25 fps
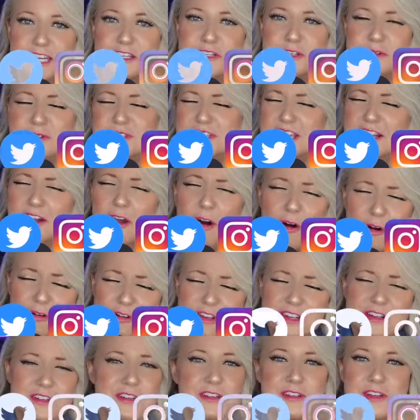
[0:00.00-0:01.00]
And then she was like, oh,
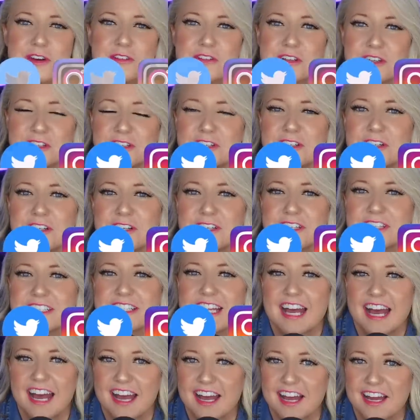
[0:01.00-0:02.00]
you're so
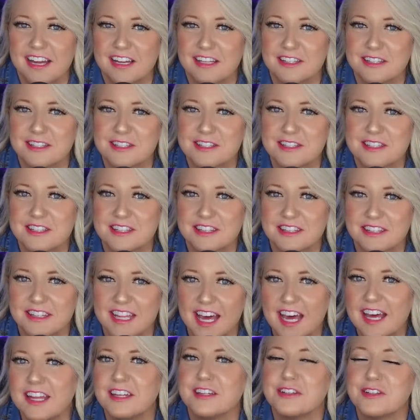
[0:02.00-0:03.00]
good. And
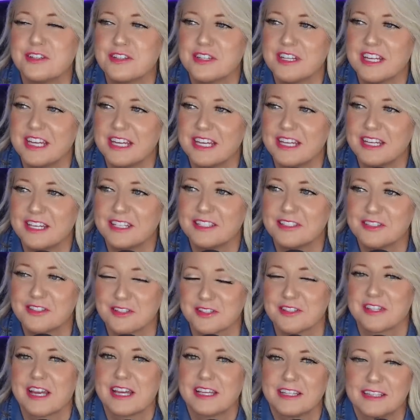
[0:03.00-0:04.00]
then she
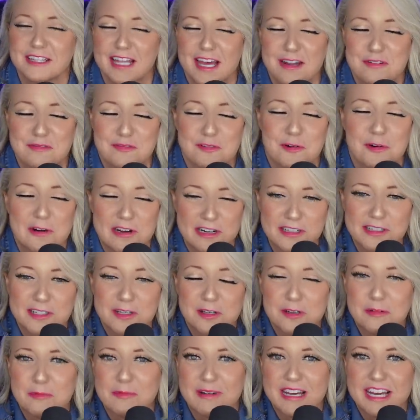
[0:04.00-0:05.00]
just like leant forward a
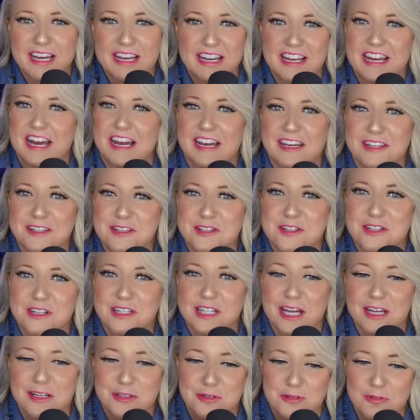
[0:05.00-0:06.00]
little bit, and
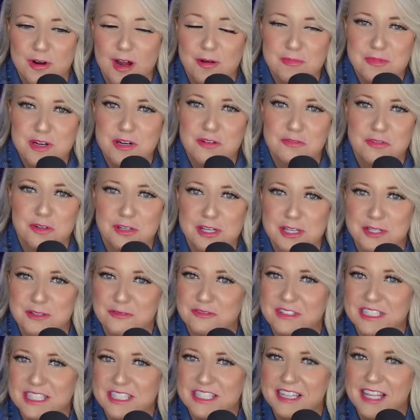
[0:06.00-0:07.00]
she like dropped her
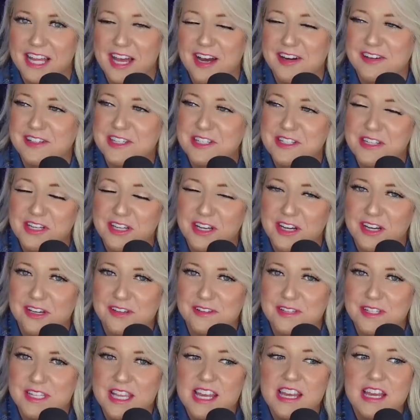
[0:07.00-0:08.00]
voice really low, and she
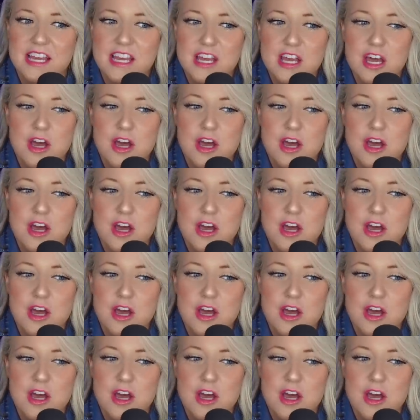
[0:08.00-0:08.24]
goes,